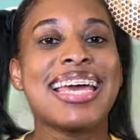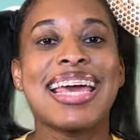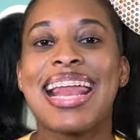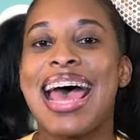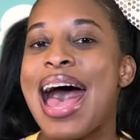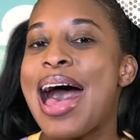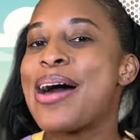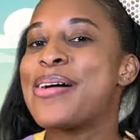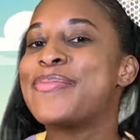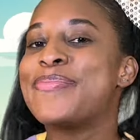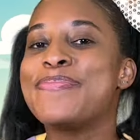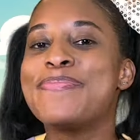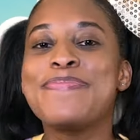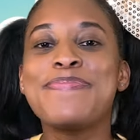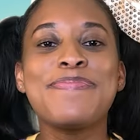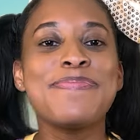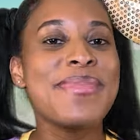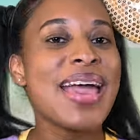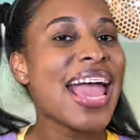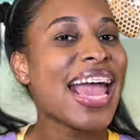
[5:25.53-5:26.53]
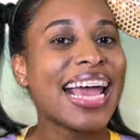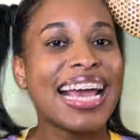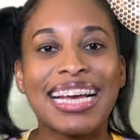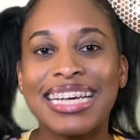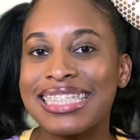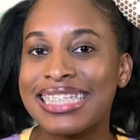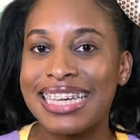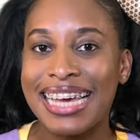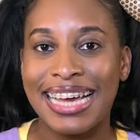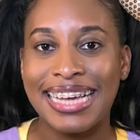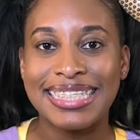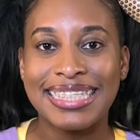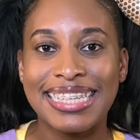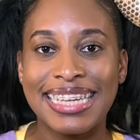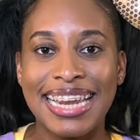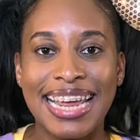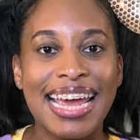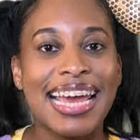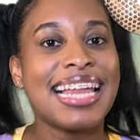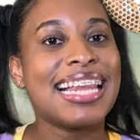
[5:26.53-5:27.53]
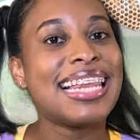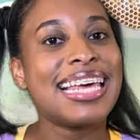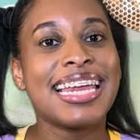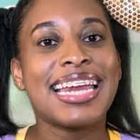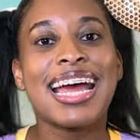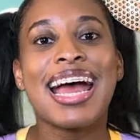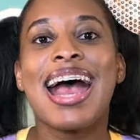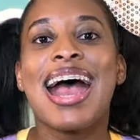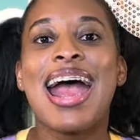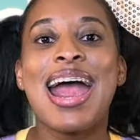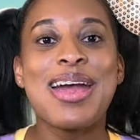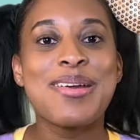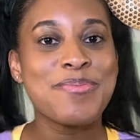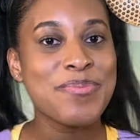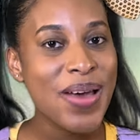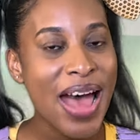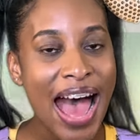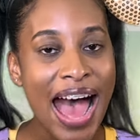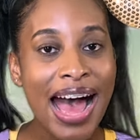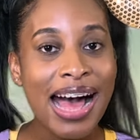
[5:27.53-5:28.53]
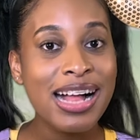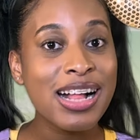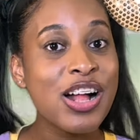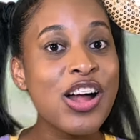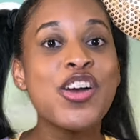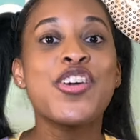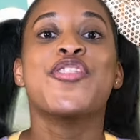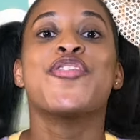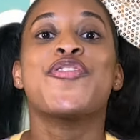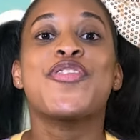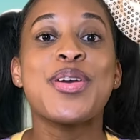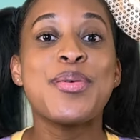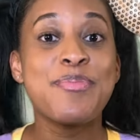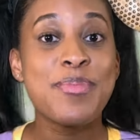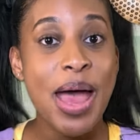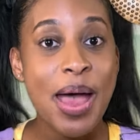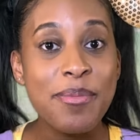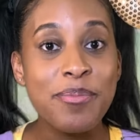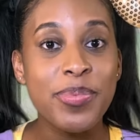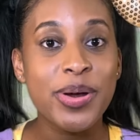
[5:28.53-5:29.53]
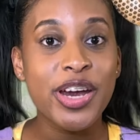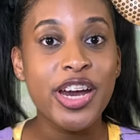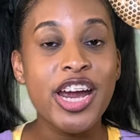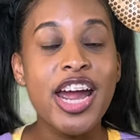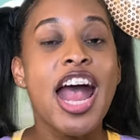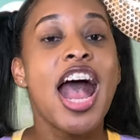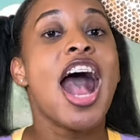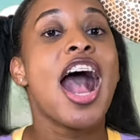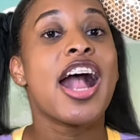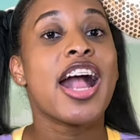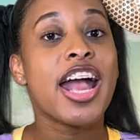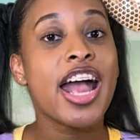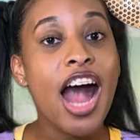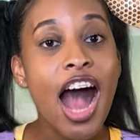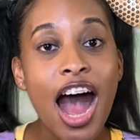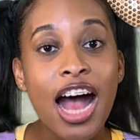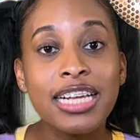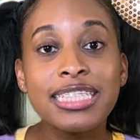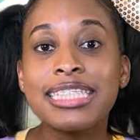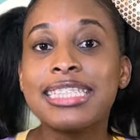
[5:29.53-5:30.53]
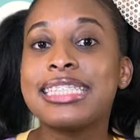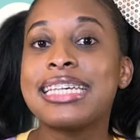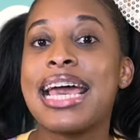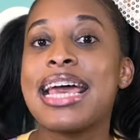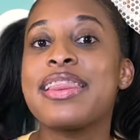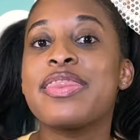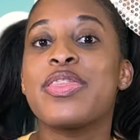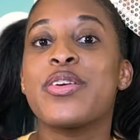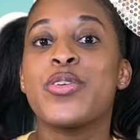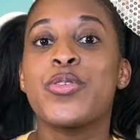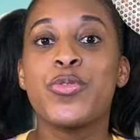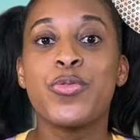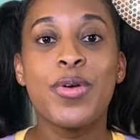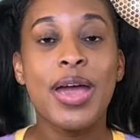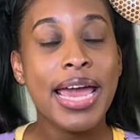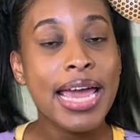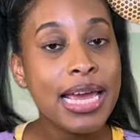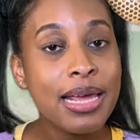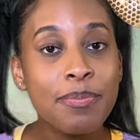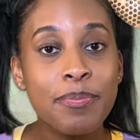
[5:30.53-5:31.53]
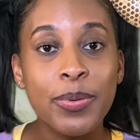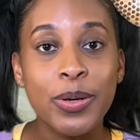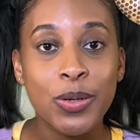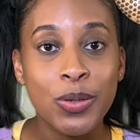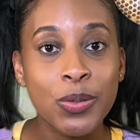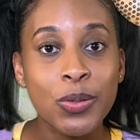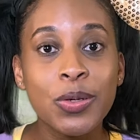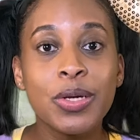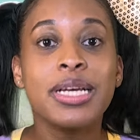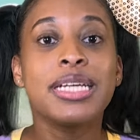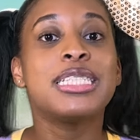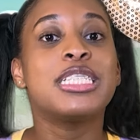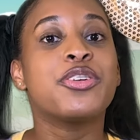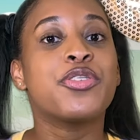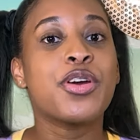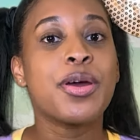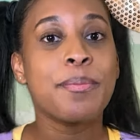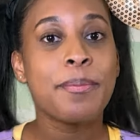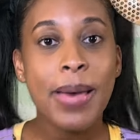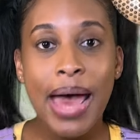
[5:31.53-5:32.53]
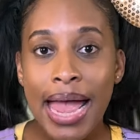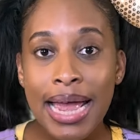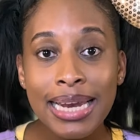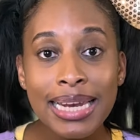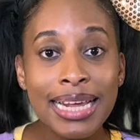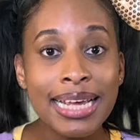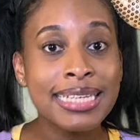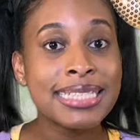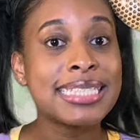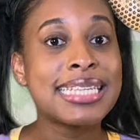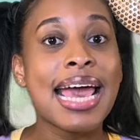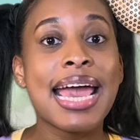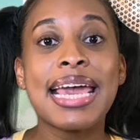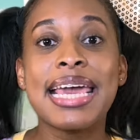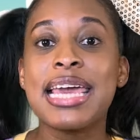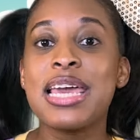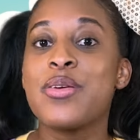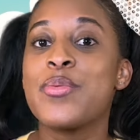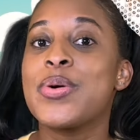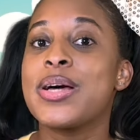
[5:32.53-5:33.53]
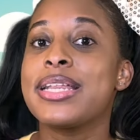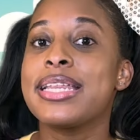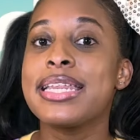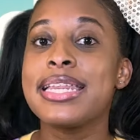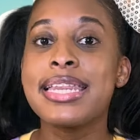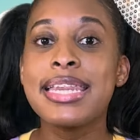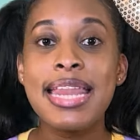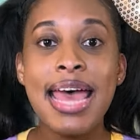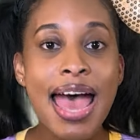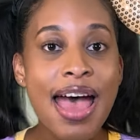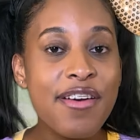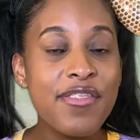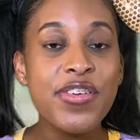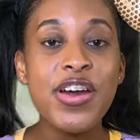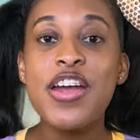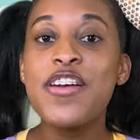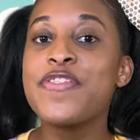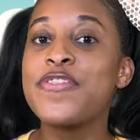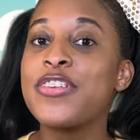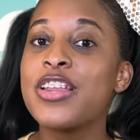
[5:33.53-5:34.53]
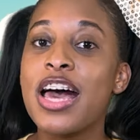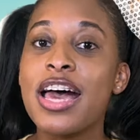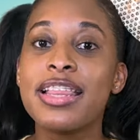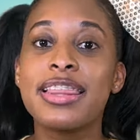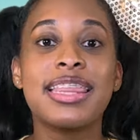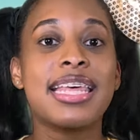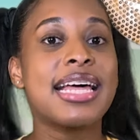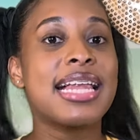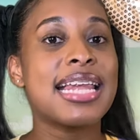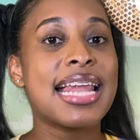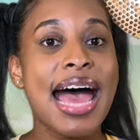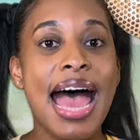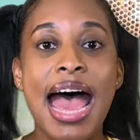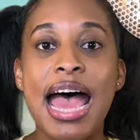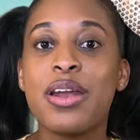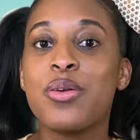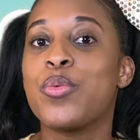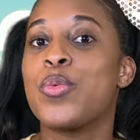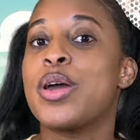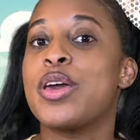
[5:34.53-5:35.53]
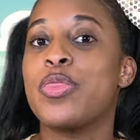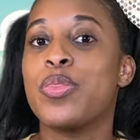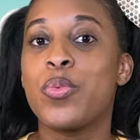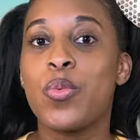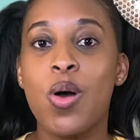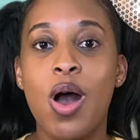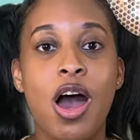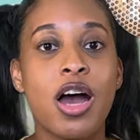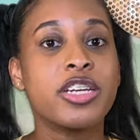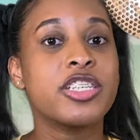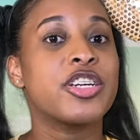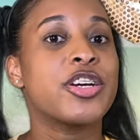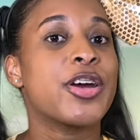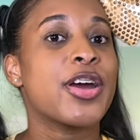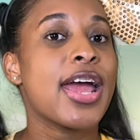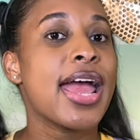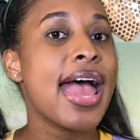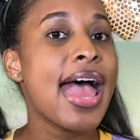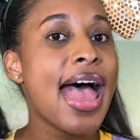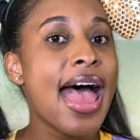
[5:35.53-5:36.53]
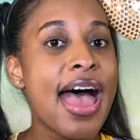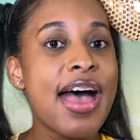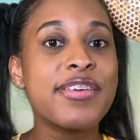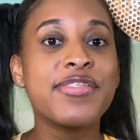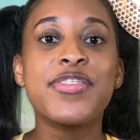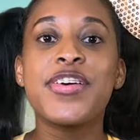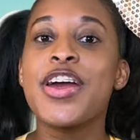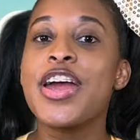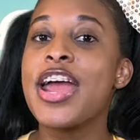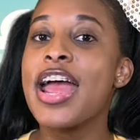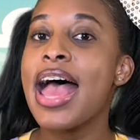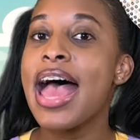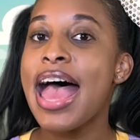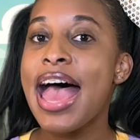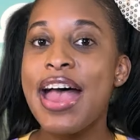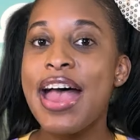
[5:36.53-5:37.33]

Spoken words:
did amazing today, little heart pal. Remember, God sent the rainbow to remind us that He will never flood the land with water ever